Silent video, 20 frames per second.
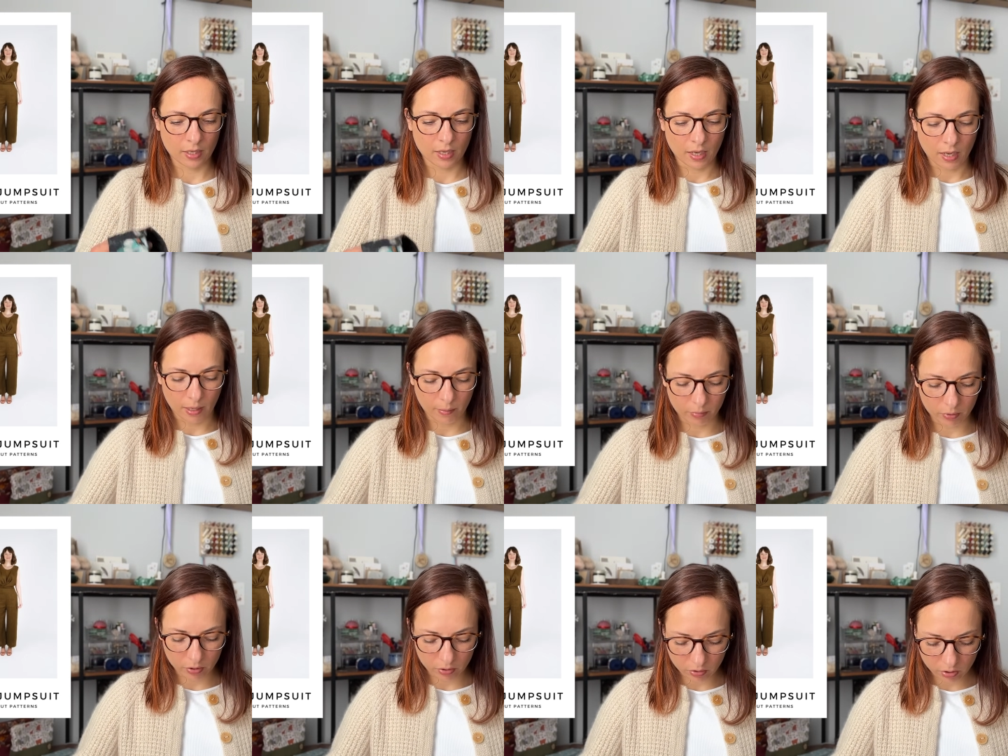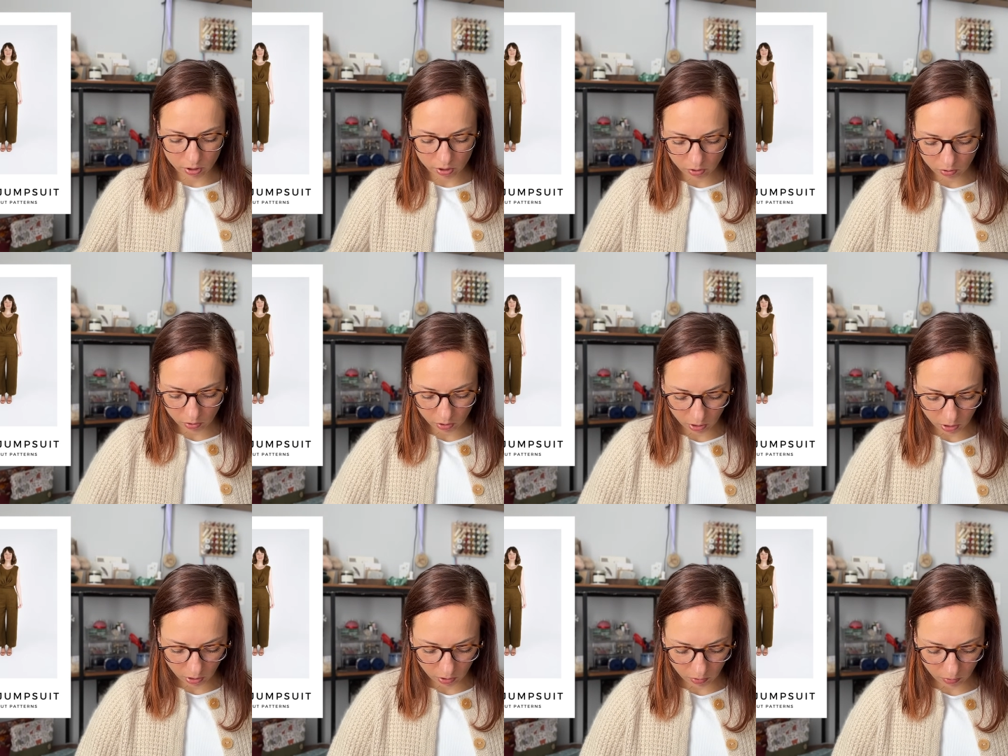I'm gonna show
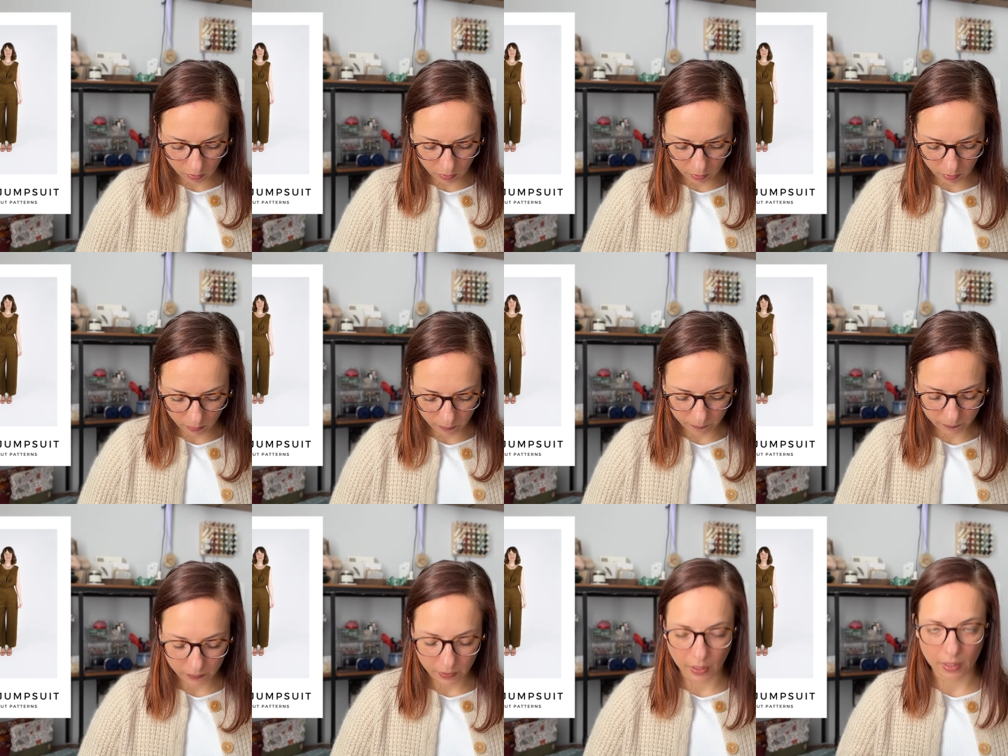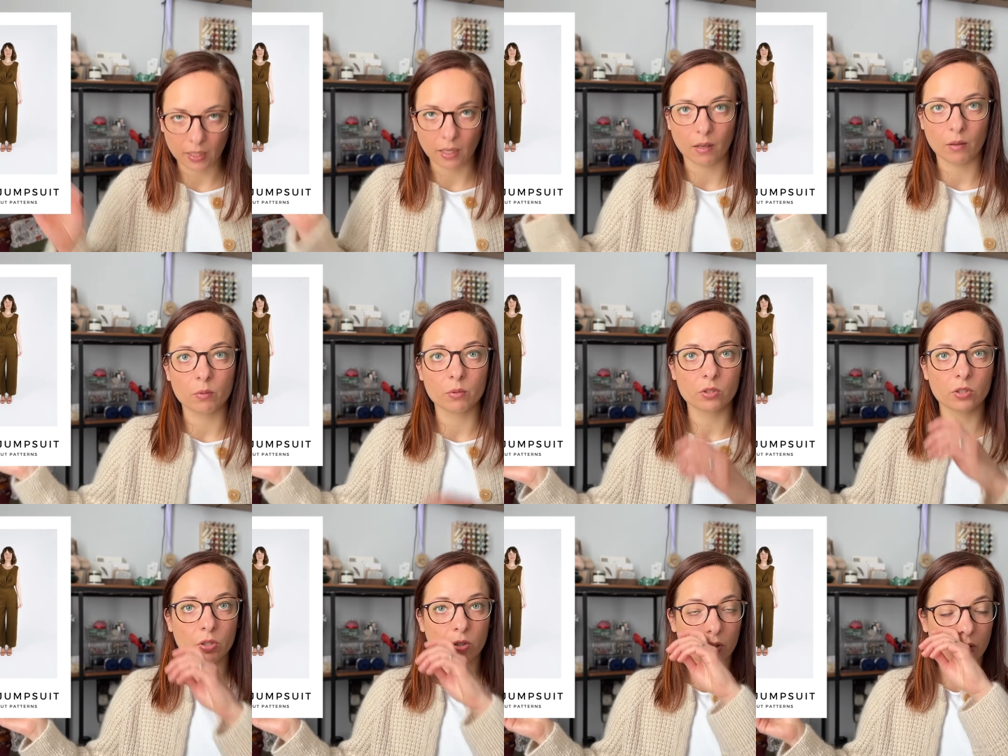you, like I
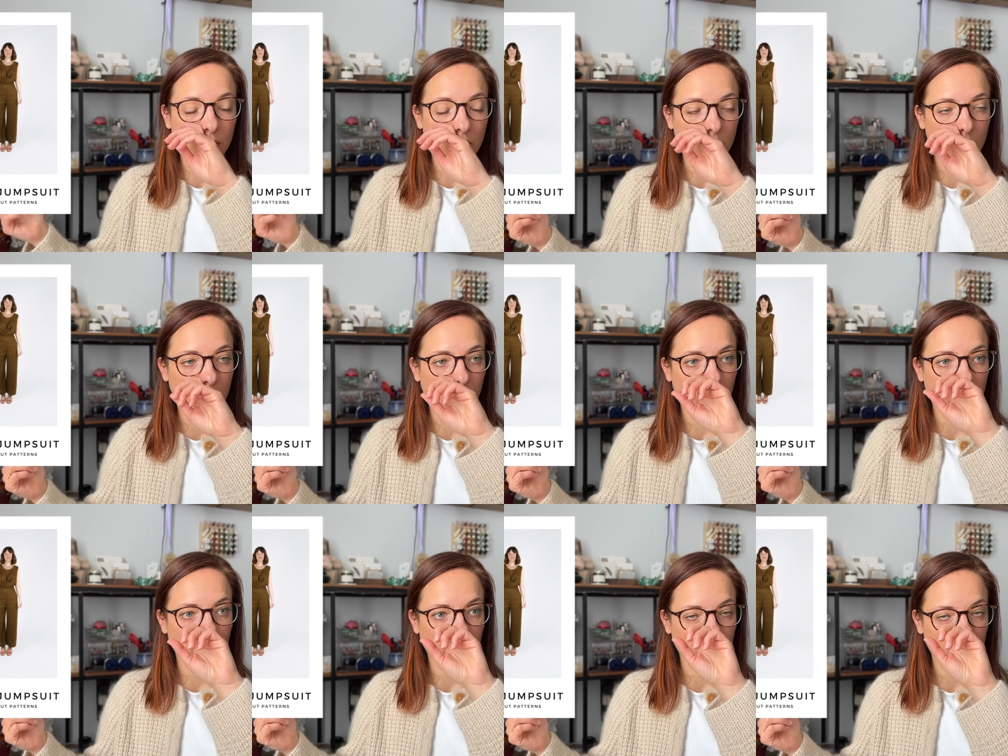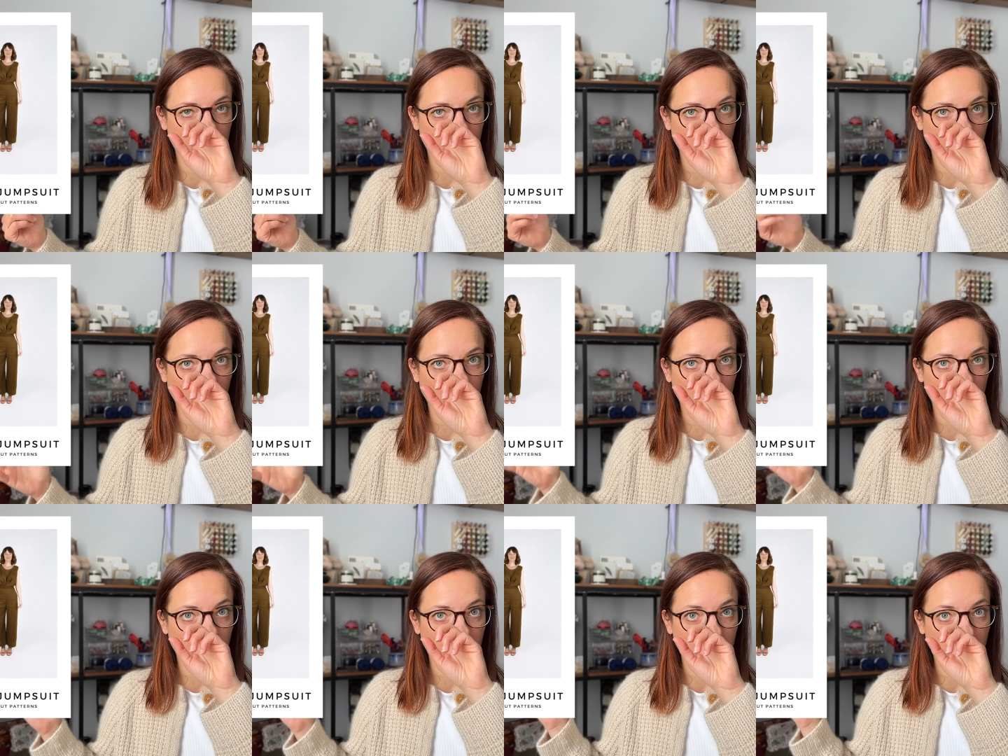will show you a picture
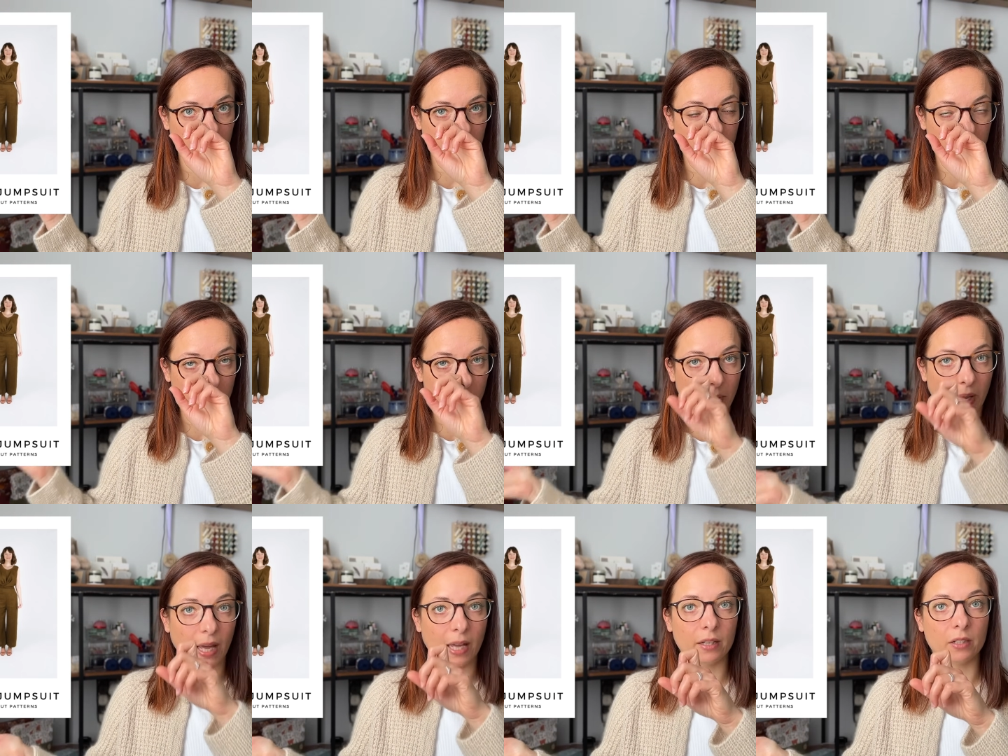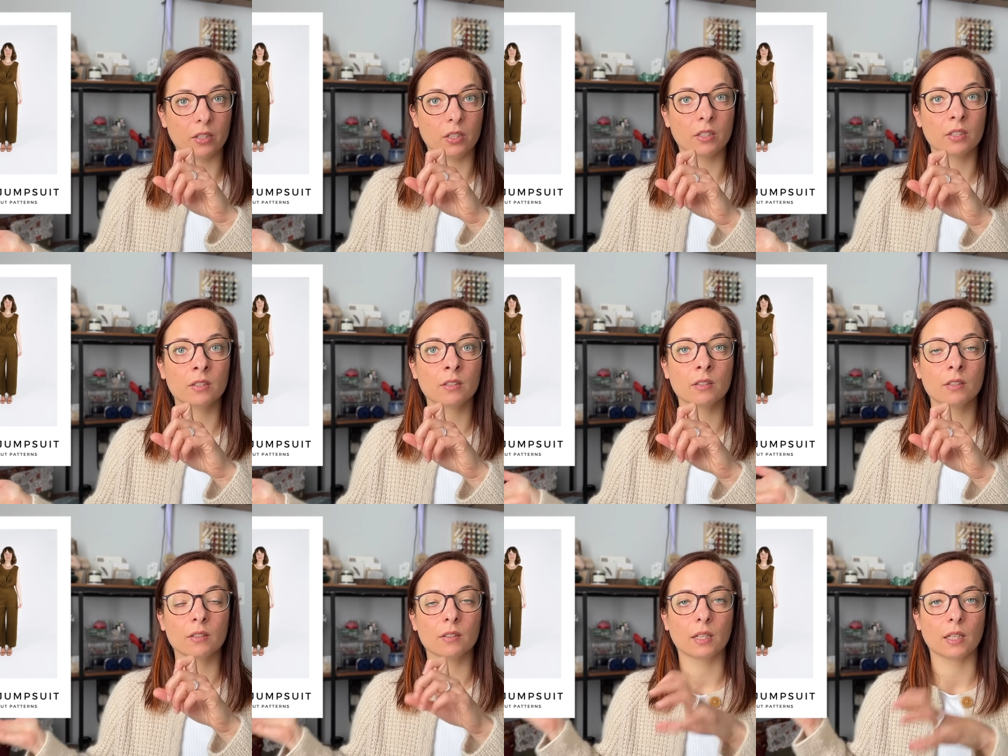of the
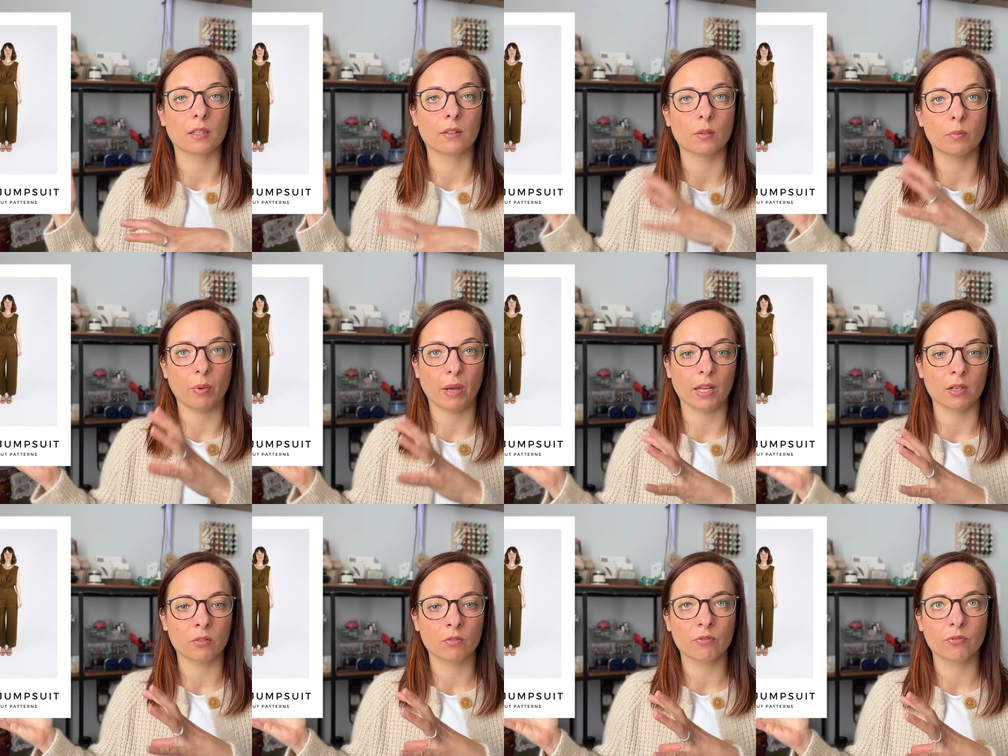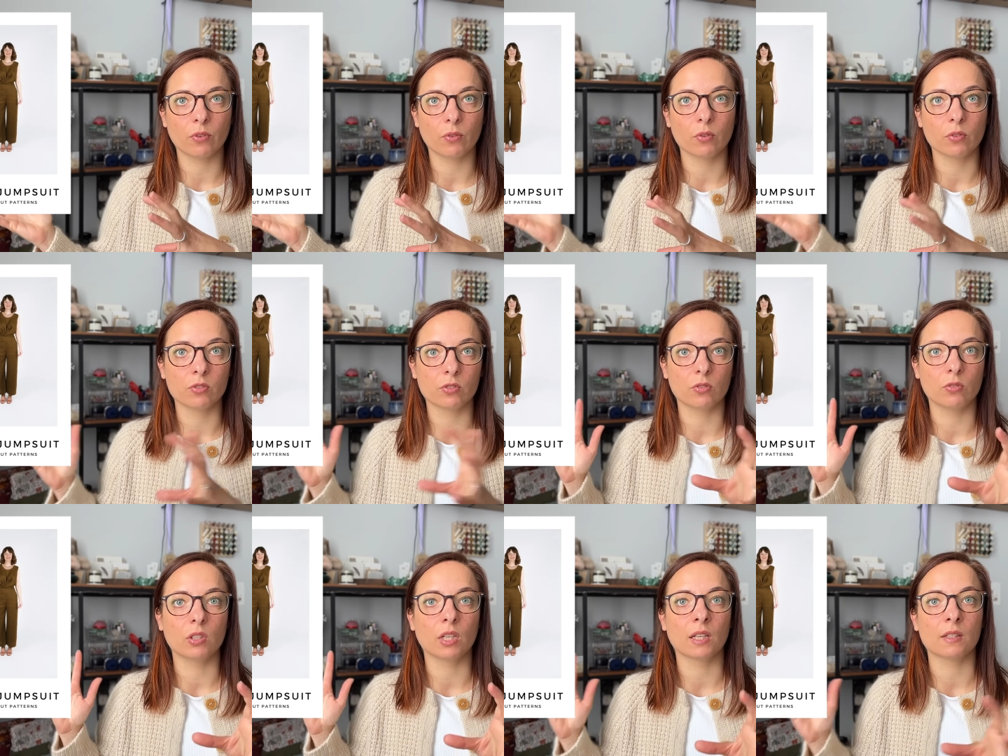pattern, like the pattern photo,
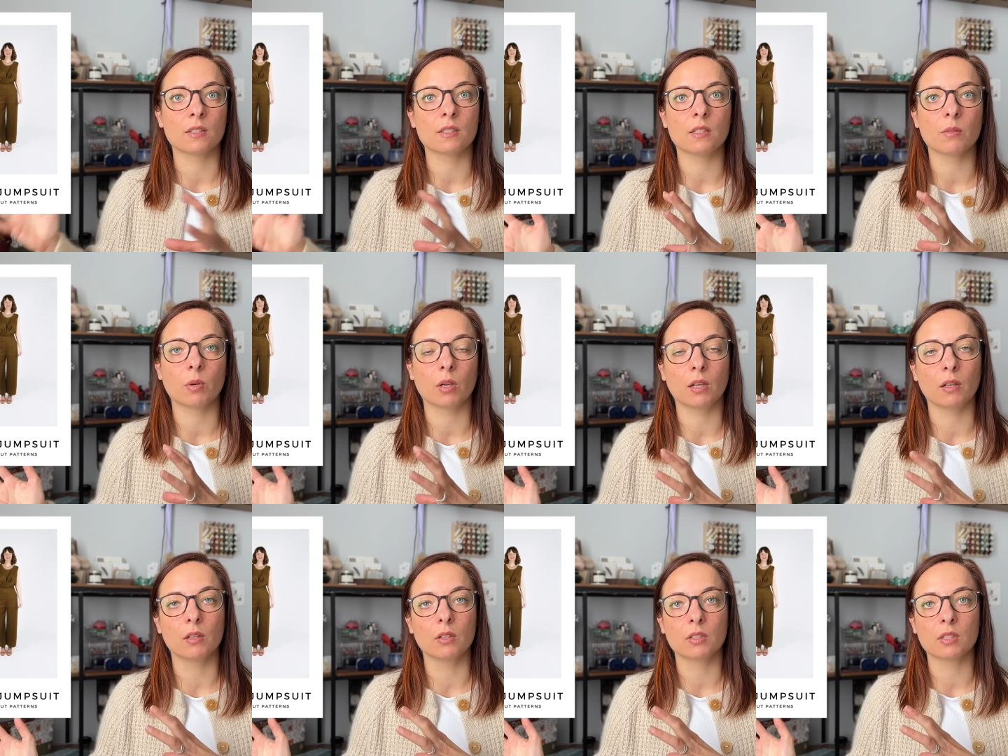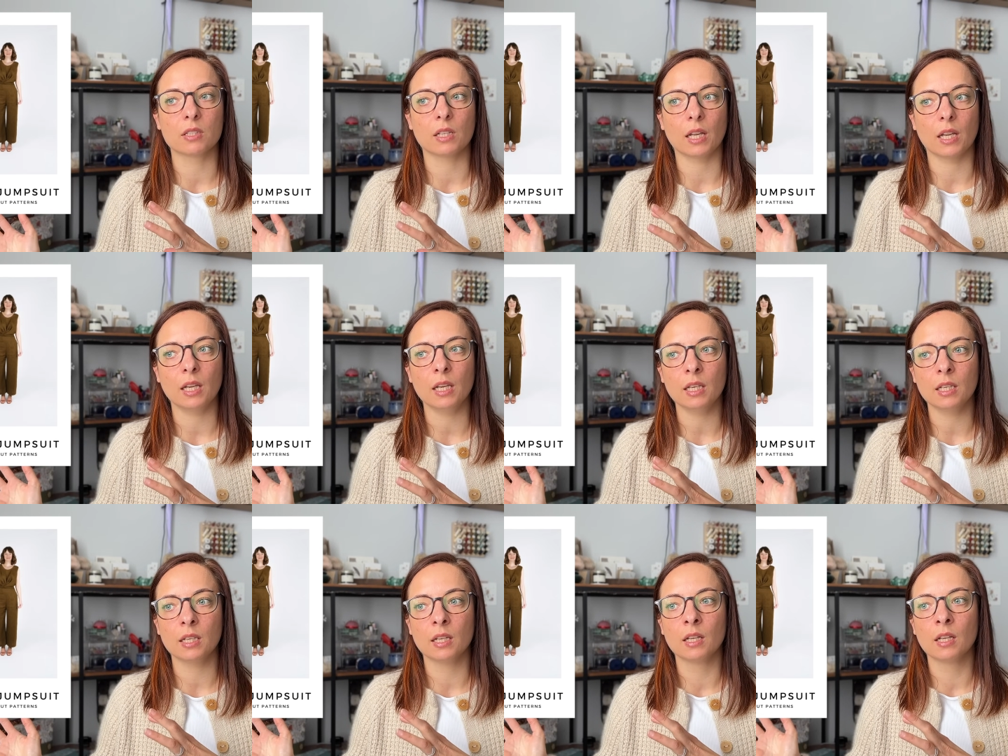so you can see what it looks
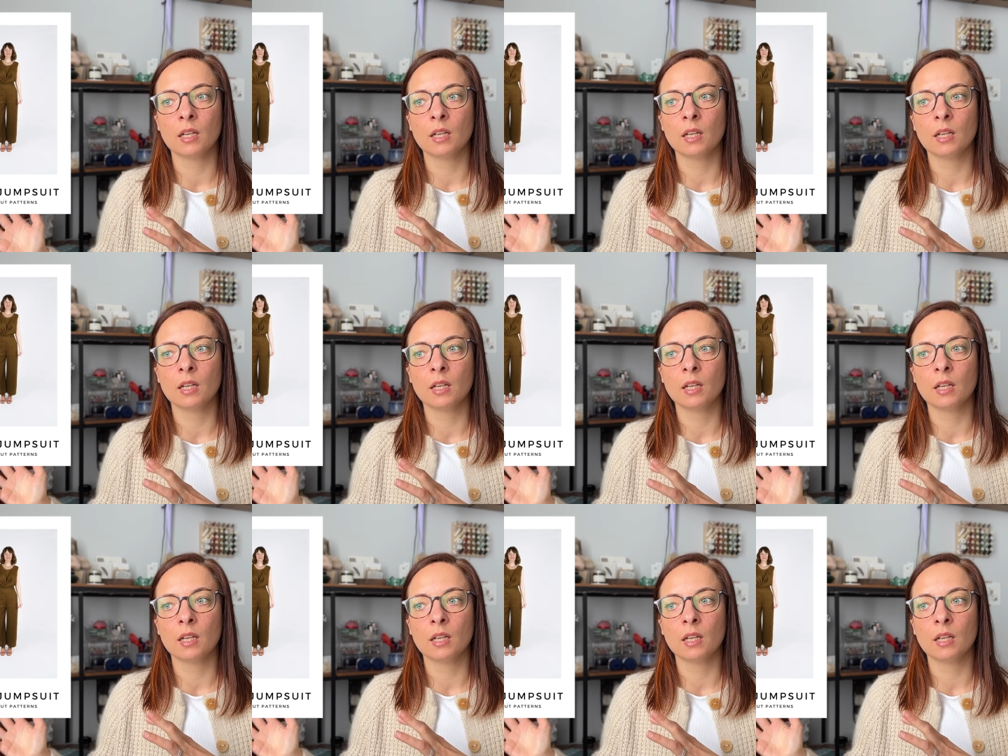like,